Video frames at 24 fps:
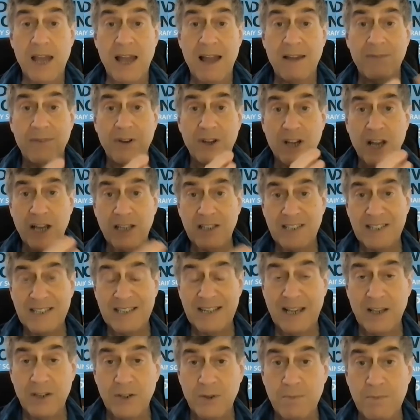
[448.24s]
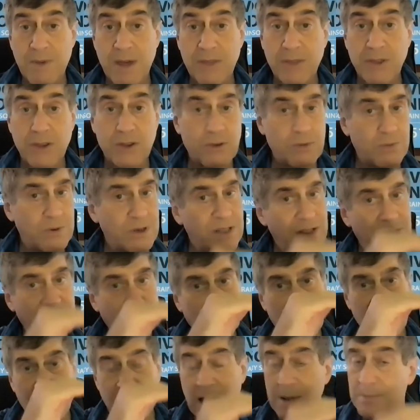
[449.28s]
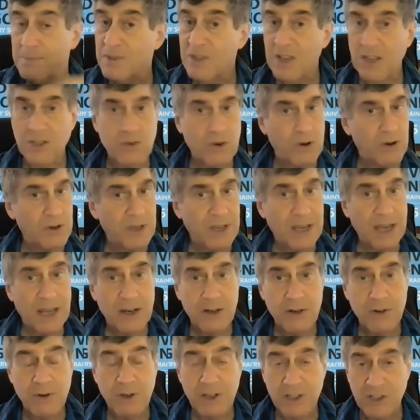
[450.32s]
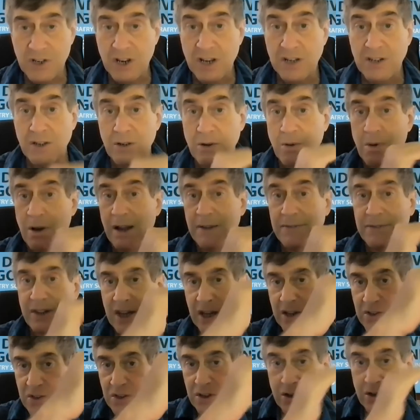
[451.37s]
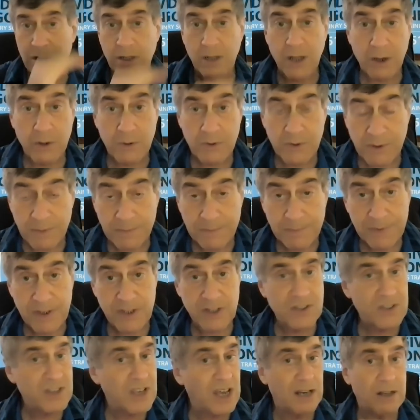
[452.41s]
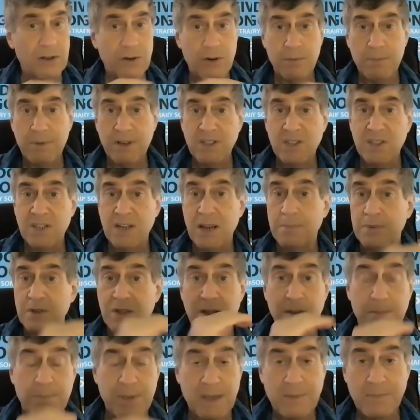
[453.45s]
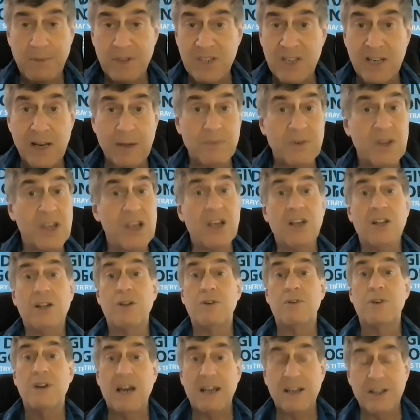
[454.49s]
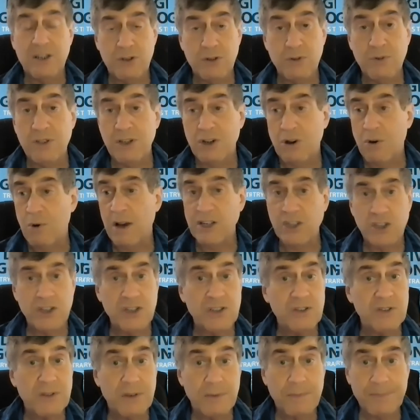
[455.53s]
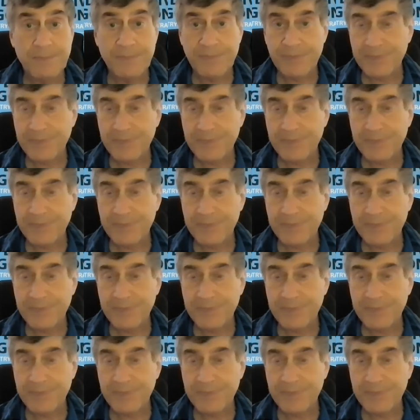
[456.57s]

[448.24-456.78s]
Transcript: Have a gut sales method, three little steps. That's all you got to do. Agenda qualification close. You just got to learn my steps and the baby steps, learn how to do the questions,